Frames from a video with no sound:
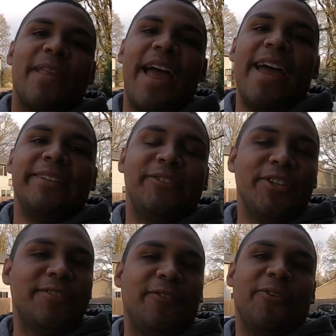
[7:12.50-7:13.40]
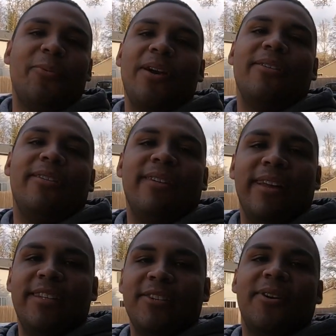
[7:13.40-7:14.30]
And just for the record,
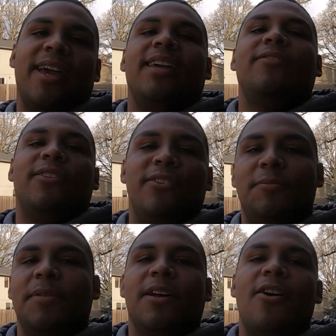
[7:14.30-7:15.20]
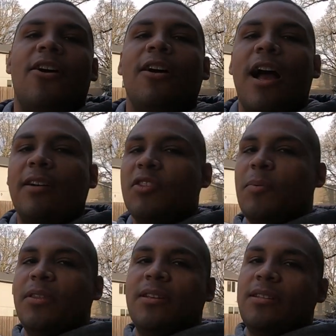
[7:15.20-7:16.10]
it's okay if you do spin the car. I've
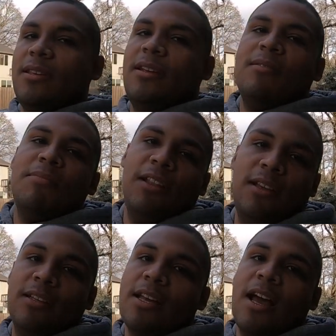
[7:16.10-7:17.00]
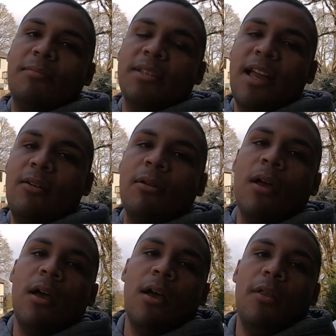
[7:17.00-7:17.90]
spun this thing a million times now.
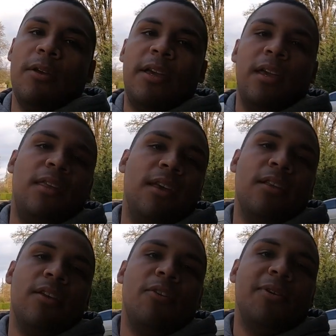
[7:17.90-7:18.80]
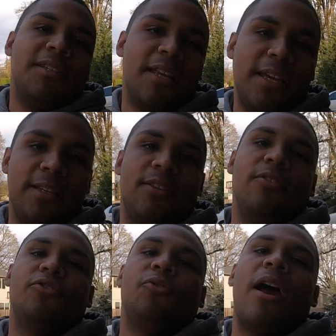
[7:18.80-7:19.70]
The key thing though is take it to
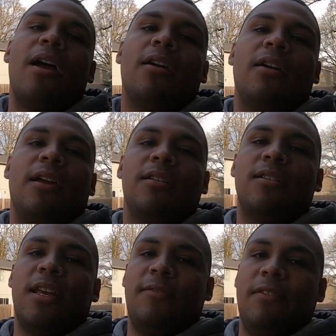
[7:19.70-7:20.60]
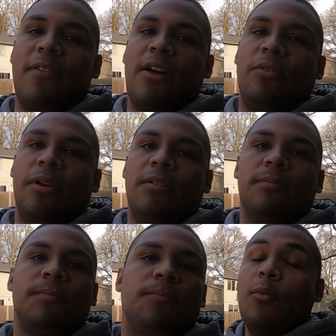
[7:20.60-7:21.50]
the track in a safe environment.
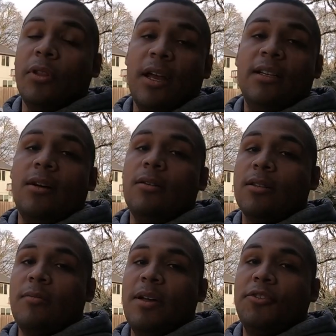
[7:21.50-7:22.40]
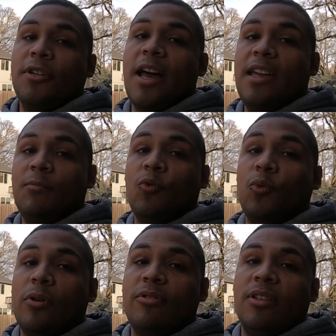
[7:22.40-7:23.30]
I would like to also mention I am
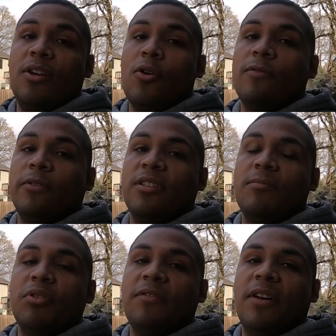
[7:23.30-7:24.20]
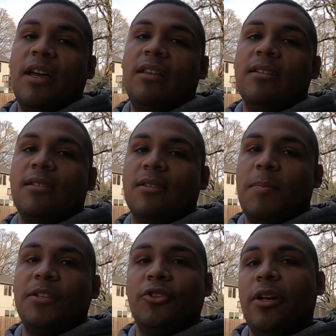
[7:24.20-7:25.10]
grossly oversimplifying the
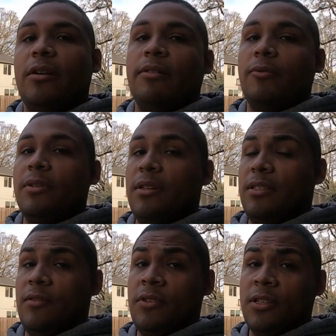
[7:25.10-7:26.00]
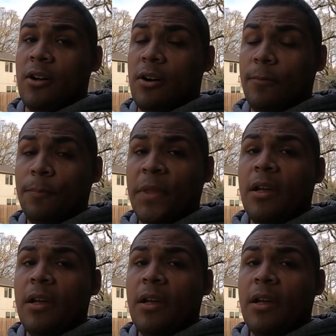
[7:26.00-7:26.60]
suspension characteristics of this car.